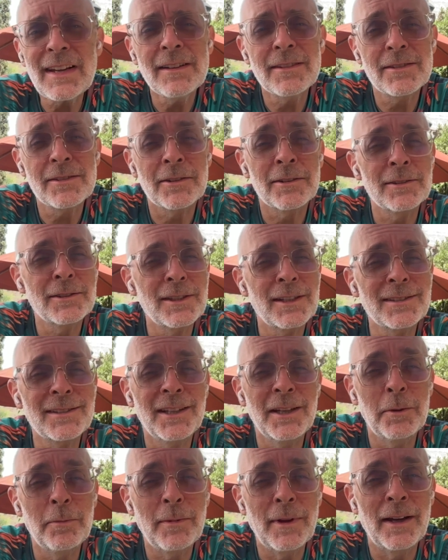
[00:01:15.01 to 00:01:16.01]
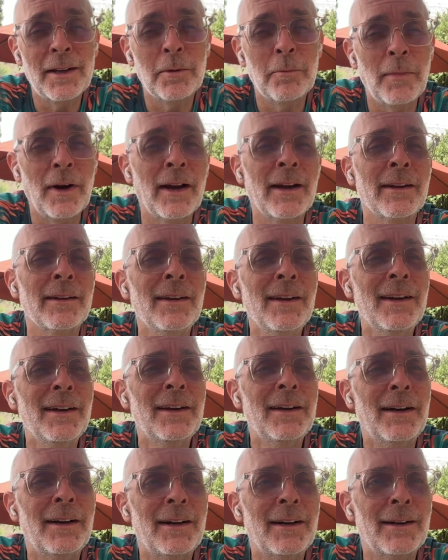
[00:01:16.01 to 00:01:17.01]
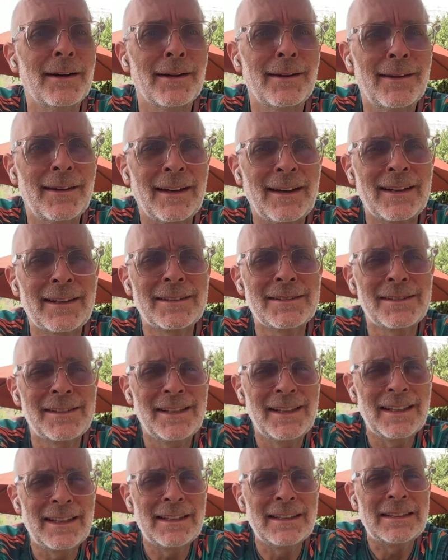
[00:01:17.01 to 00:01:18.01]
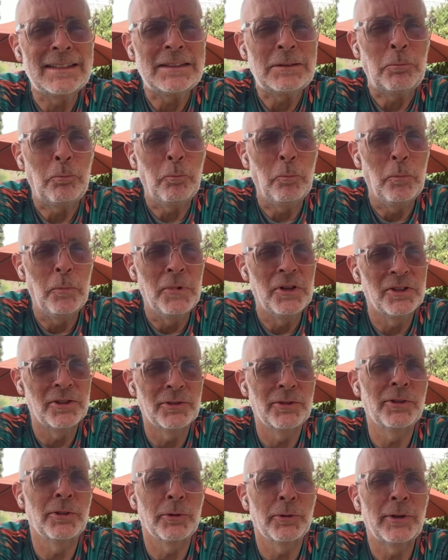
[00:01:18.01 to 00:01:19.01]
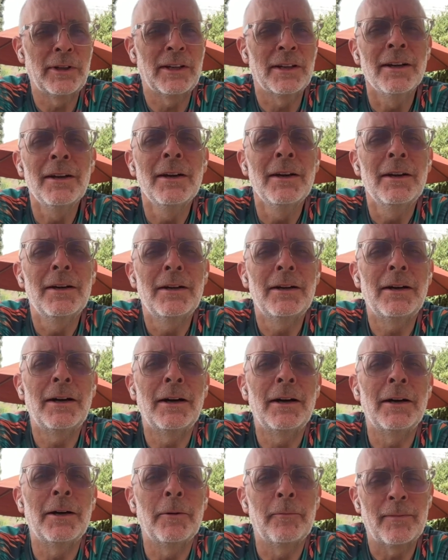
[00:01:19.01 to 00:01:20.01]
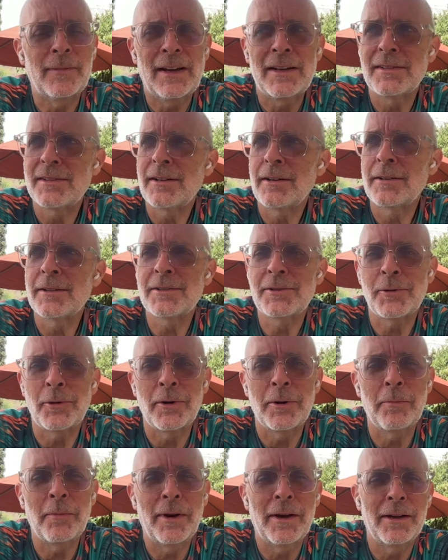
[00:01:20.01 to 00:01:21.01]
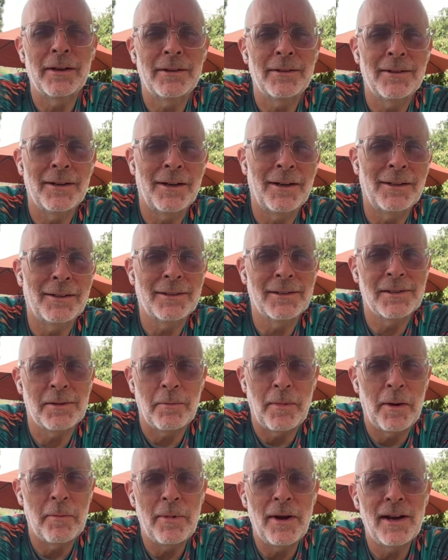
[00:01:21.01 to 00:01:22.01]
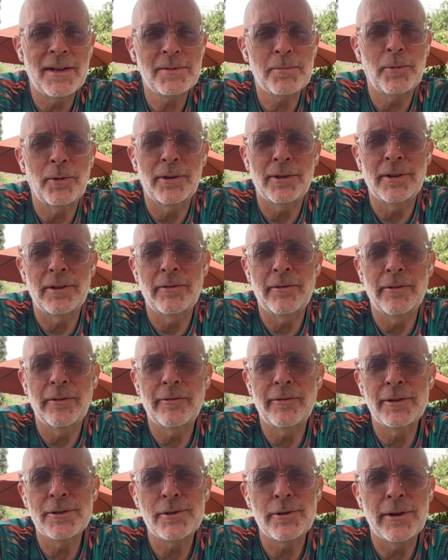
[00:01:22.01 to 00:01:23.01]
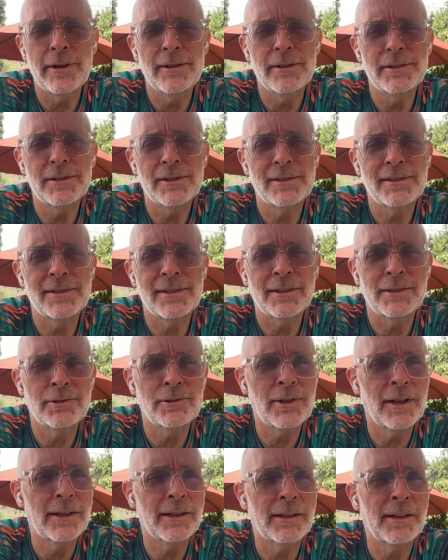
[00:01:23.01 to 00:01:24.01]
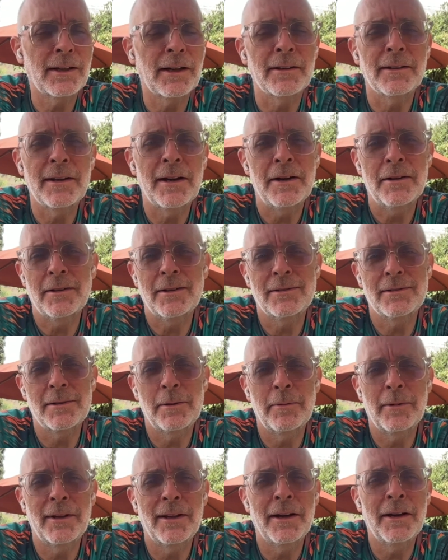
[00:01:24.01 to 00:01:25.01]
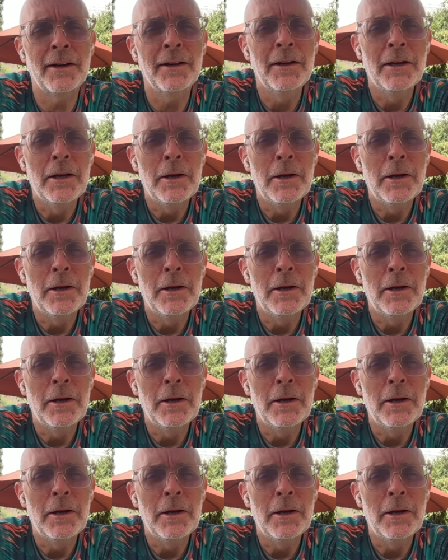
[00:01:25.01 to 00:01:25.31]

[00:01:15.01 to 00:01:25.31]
So just keep that in mind. Things get mildewy. I started storing my dollars and my passport in the refrigerator just to try to cut down on some of that.